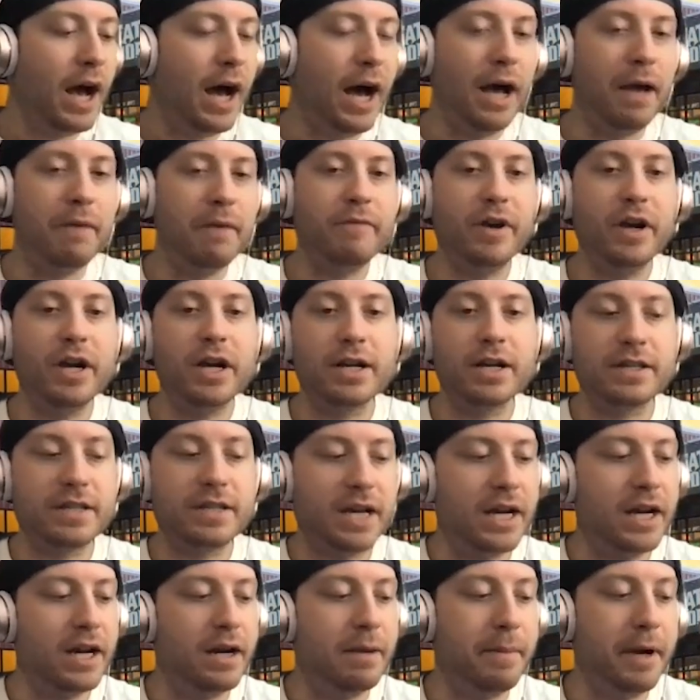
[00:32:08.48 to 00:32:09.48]
I'm very
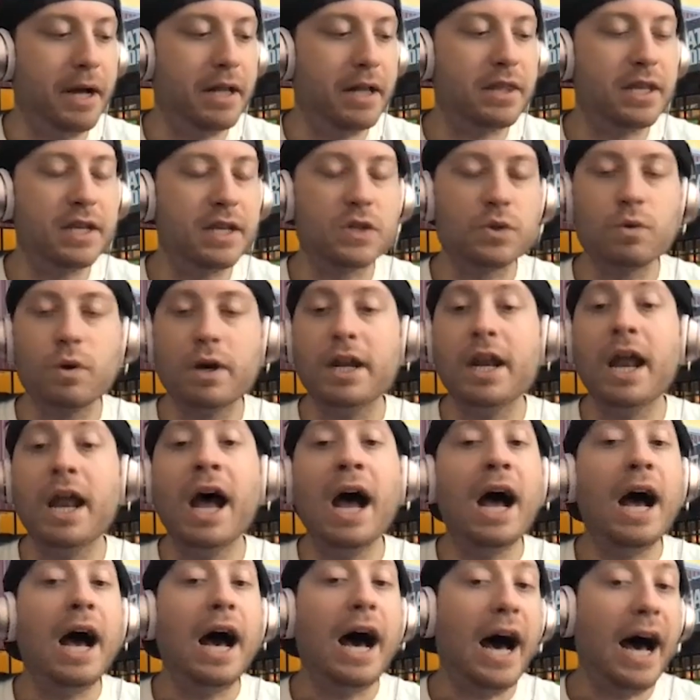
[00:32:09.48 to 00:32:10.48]
excited about this one.
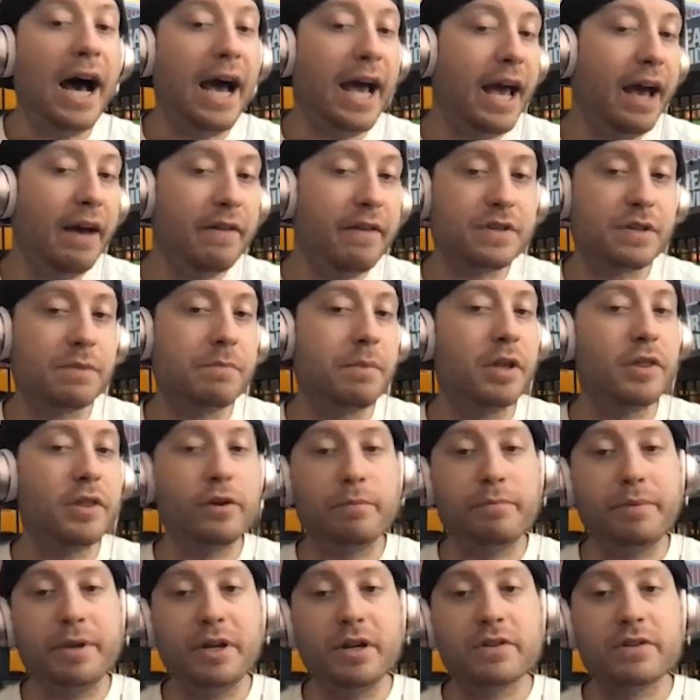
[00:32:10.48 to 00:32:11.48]
I have some
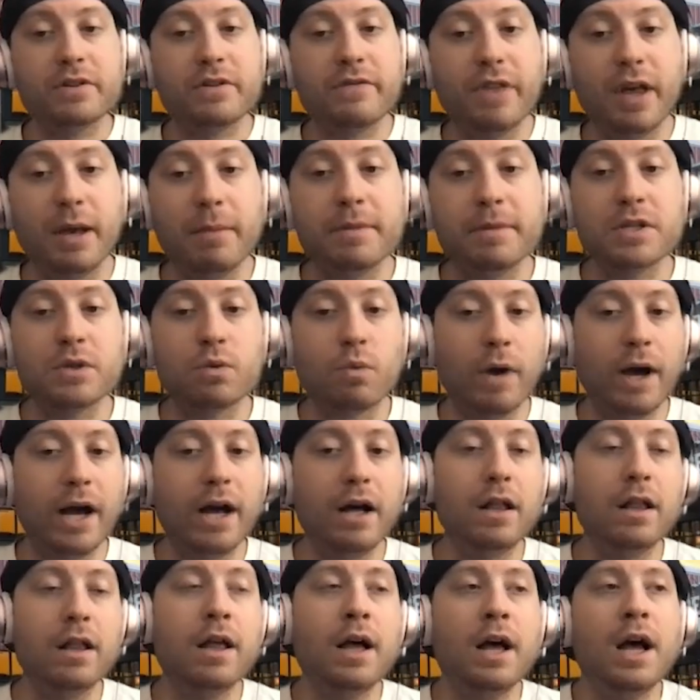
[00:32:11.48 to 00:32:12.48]
other beers of them as
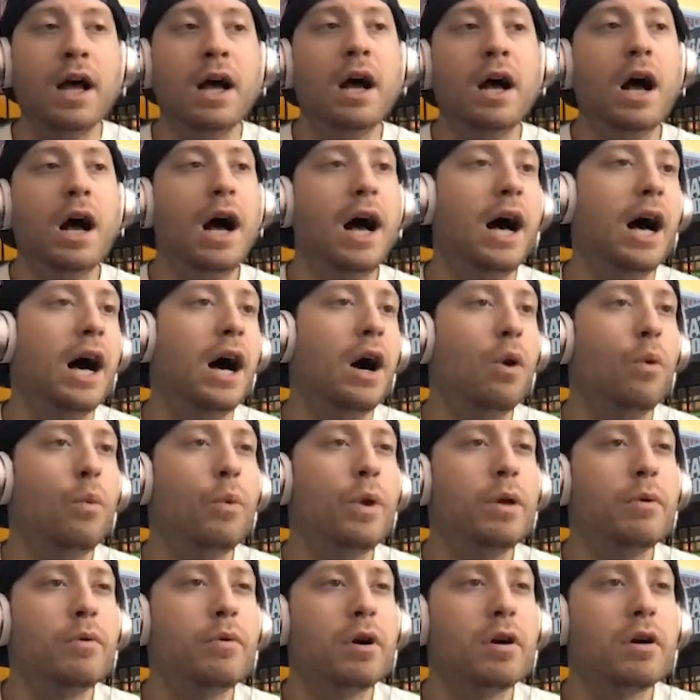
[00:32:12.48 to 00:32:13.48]
well uh,
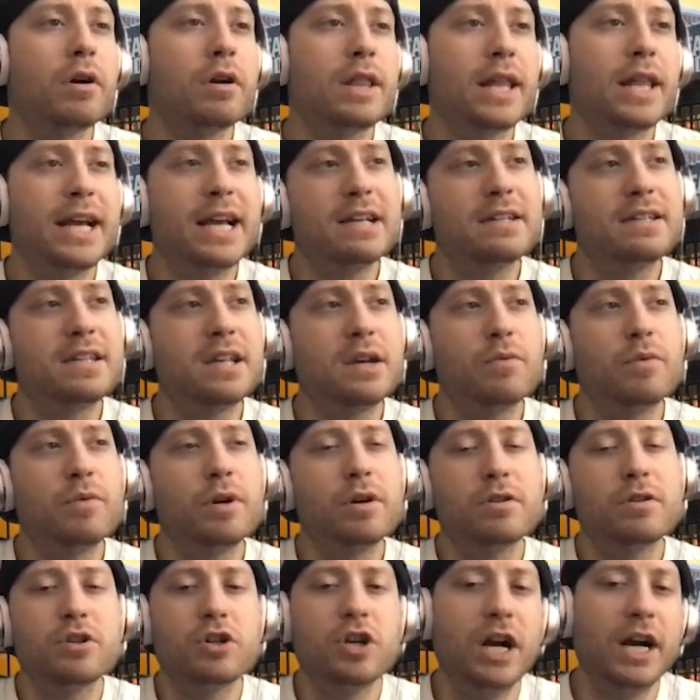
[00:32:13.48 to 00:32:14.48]
we were, like I said,
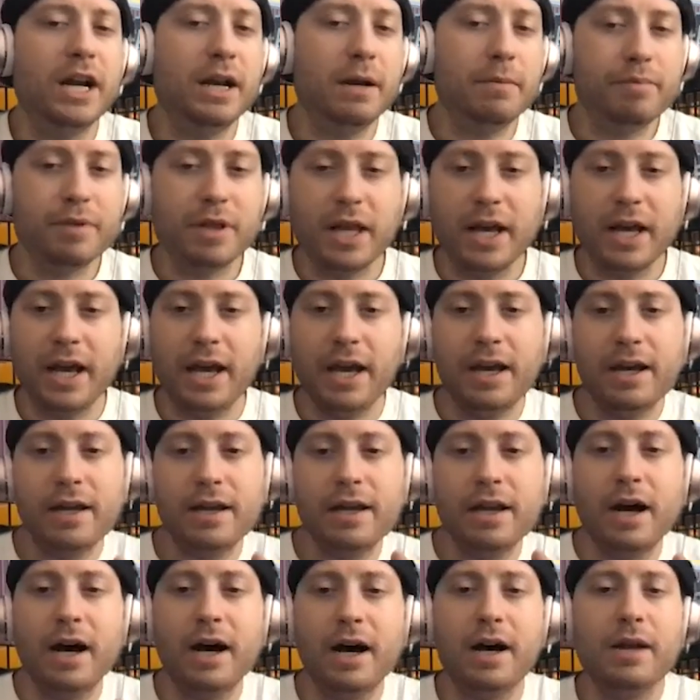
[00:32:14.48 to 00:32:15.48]
we were trying to
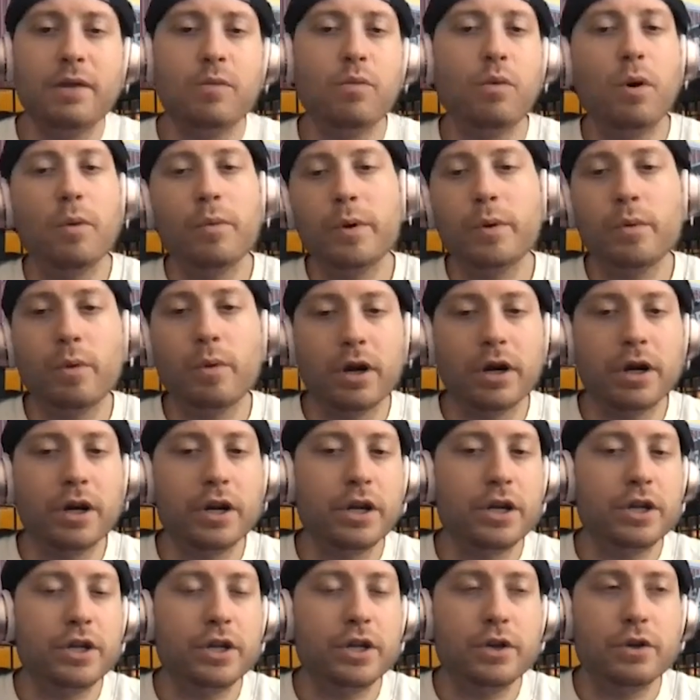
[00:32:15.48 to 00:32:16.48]
plan on what we wanted
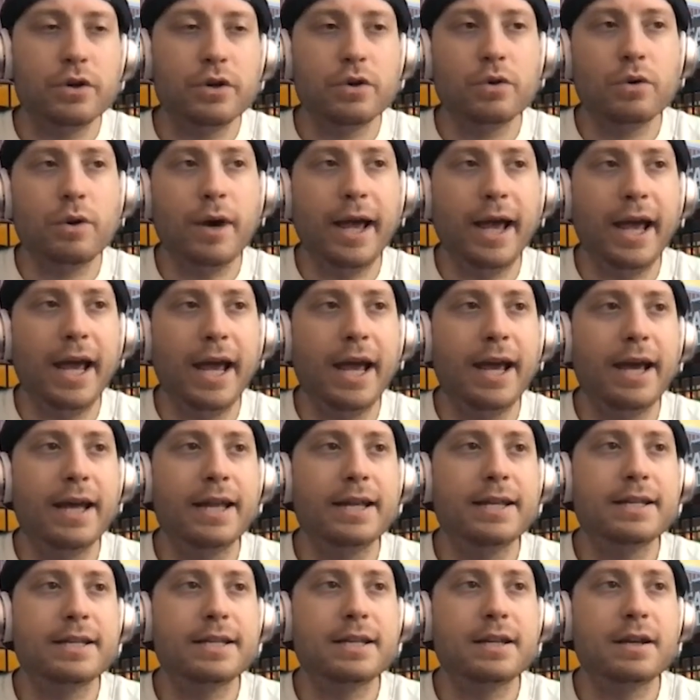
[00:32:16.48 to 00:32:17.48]
to do,
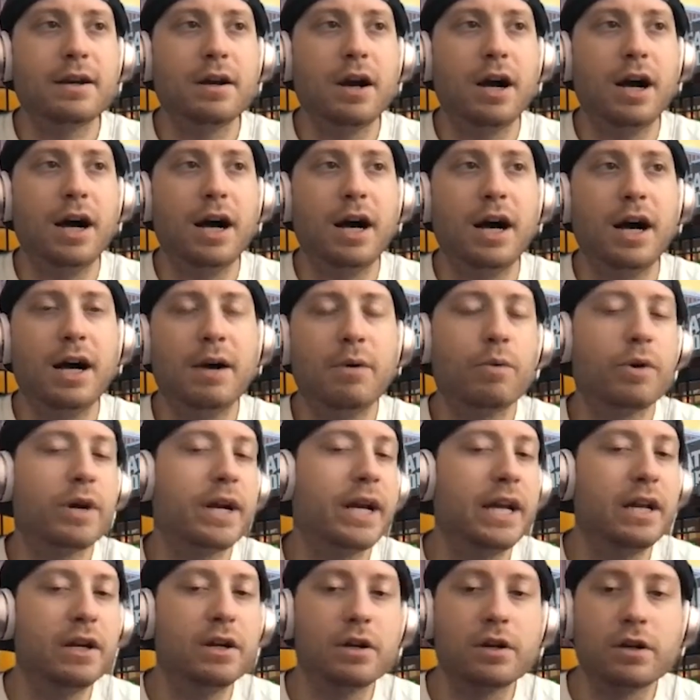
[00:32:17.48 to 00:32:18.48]
and uh, we're
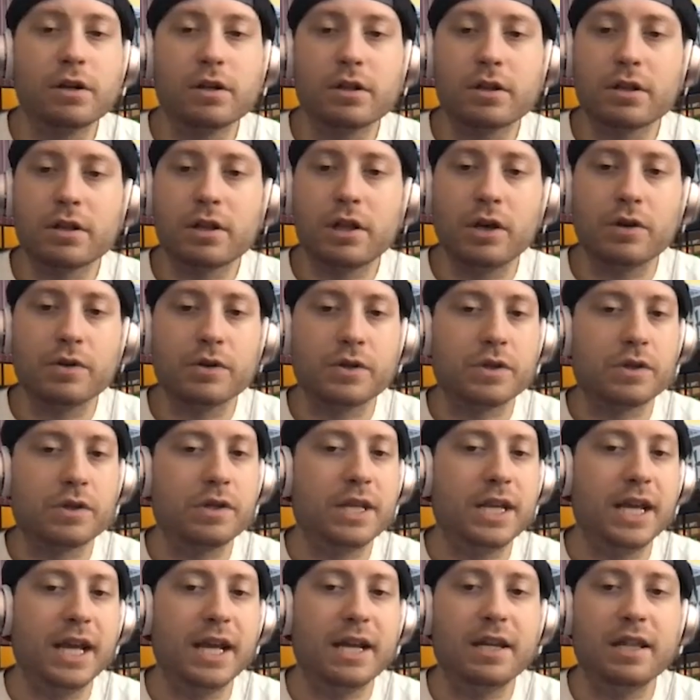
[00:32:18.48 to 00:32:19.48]
getting close to
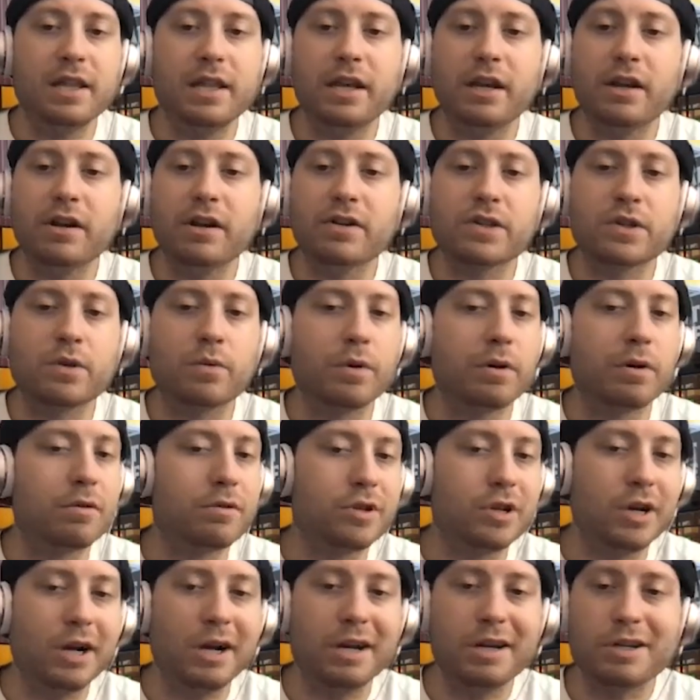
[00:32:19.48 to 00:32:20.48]
the end of the year, so we
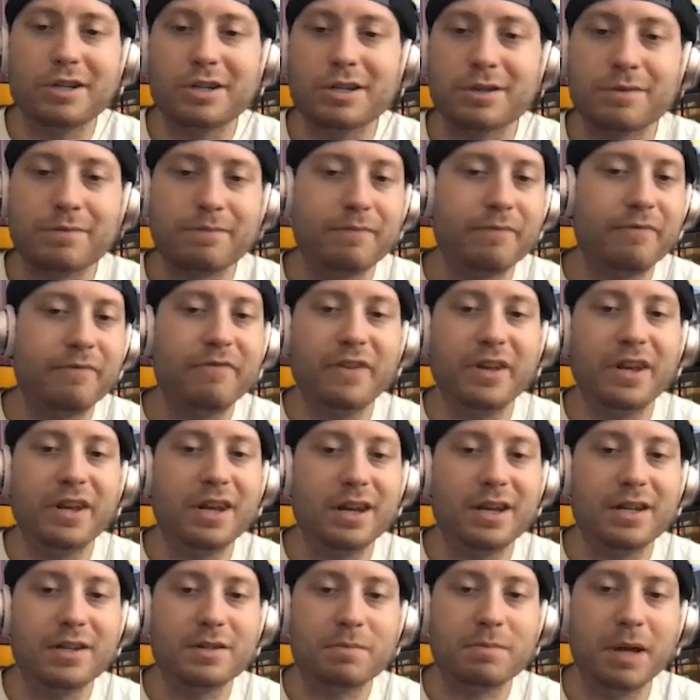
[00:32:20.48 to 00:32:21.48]
were trying to just fit
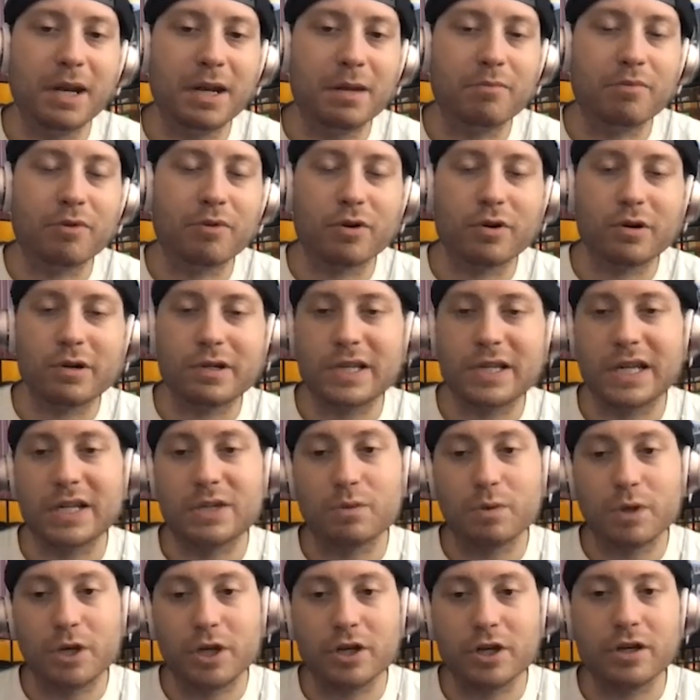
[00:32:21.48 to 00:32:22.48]
in as many breweries
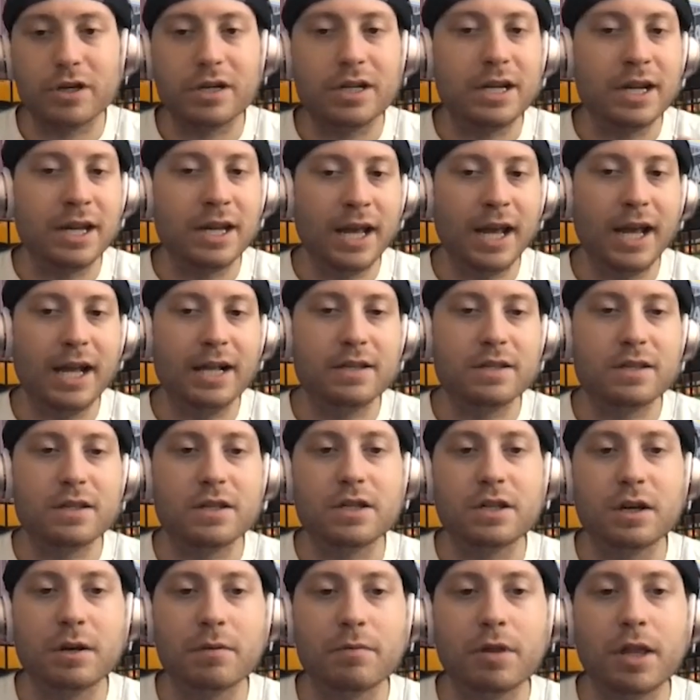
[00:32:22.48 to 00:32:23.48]
as we could, hence the
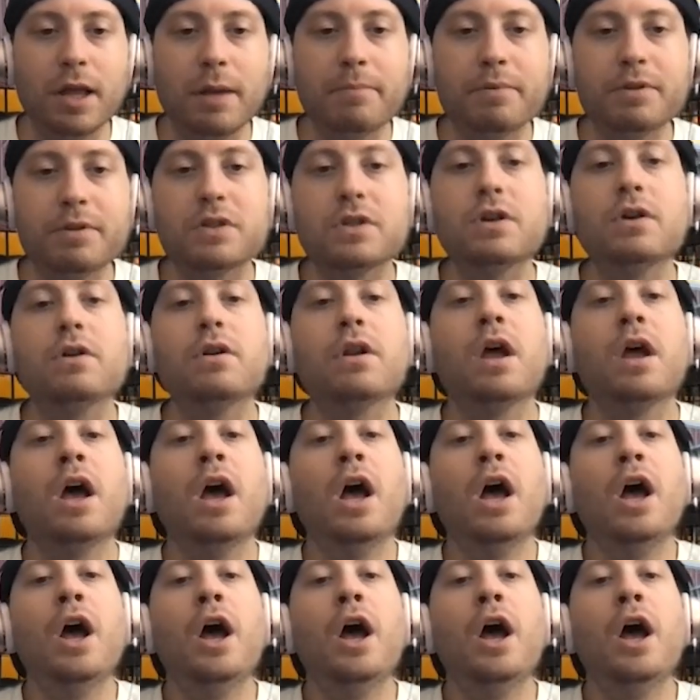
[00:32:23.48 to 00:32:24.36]
double episode.